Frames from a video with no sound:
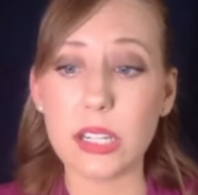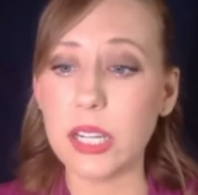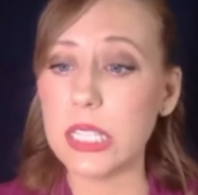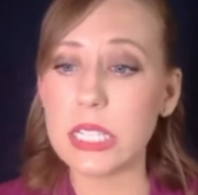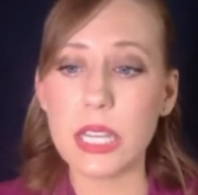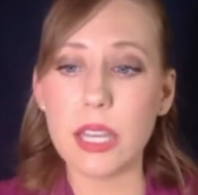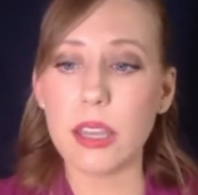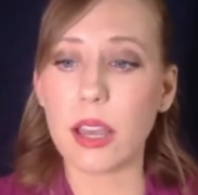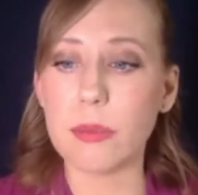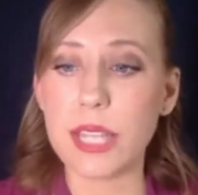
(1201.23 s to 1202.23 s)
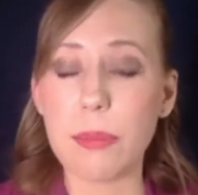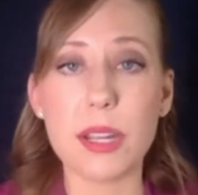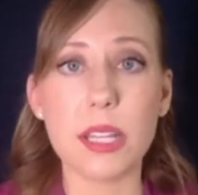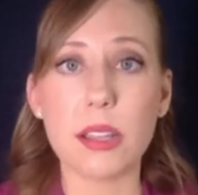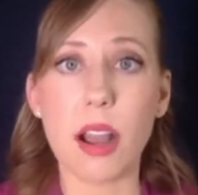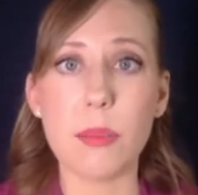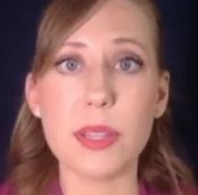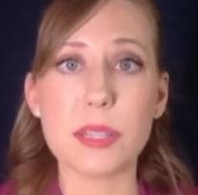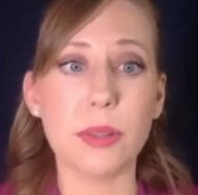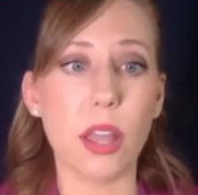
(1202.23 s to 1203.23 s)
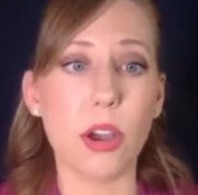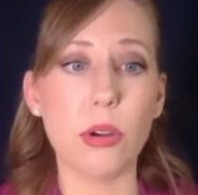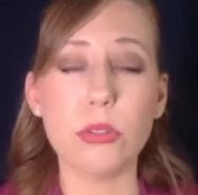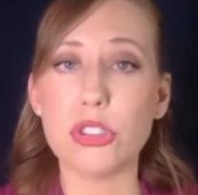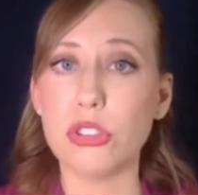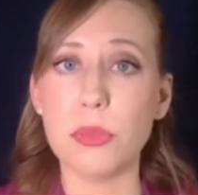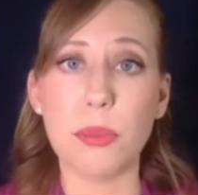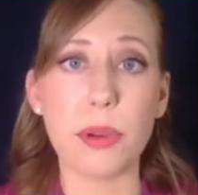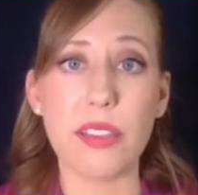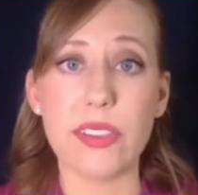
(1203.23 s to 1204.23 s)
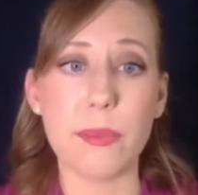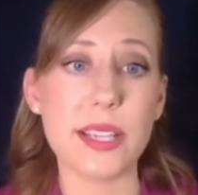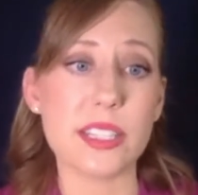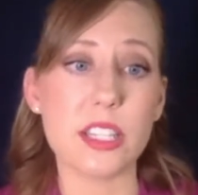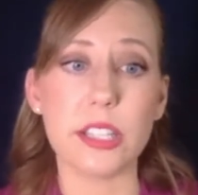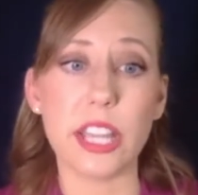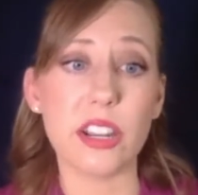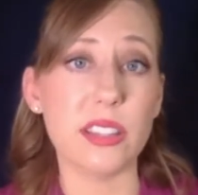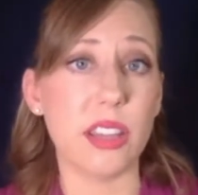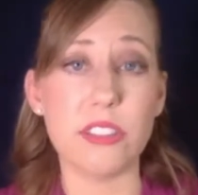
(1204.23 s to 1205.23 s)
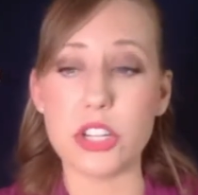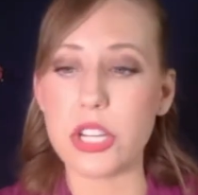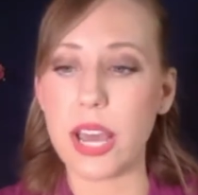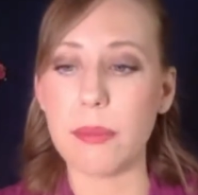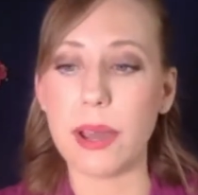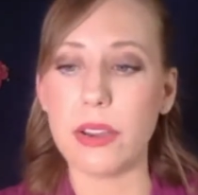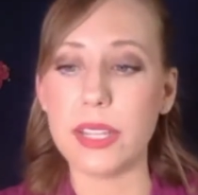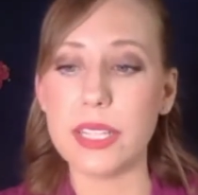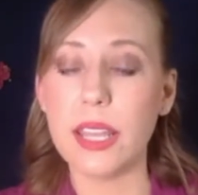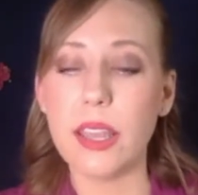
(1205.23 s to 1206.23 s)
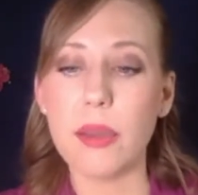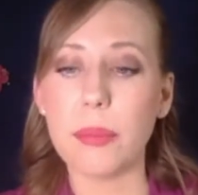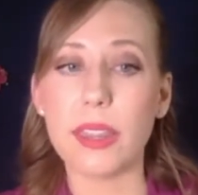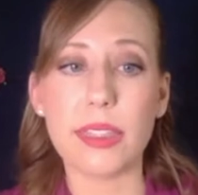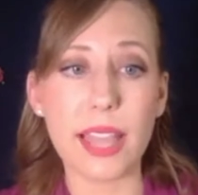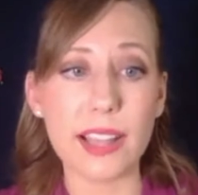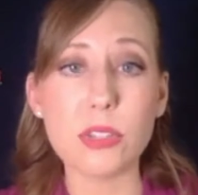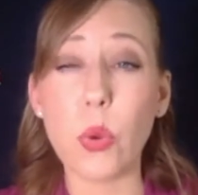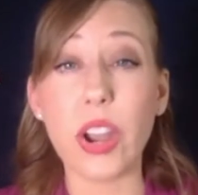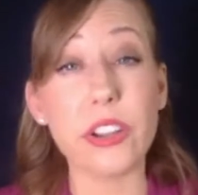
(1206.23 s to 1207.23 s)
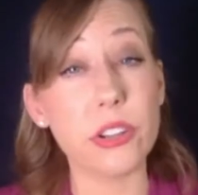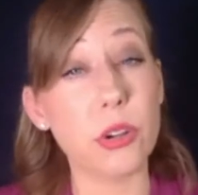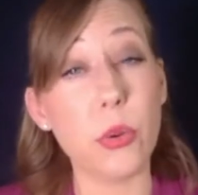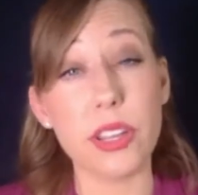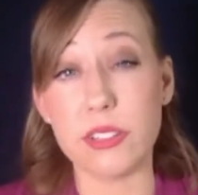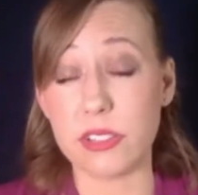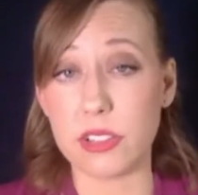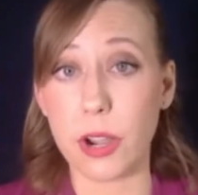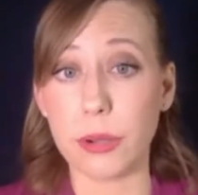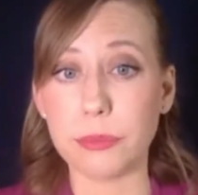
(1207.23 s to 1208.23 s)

it. Type it in the comments below. Shoot me a private message later. I'd love to chat about it. But that's where you're going to start.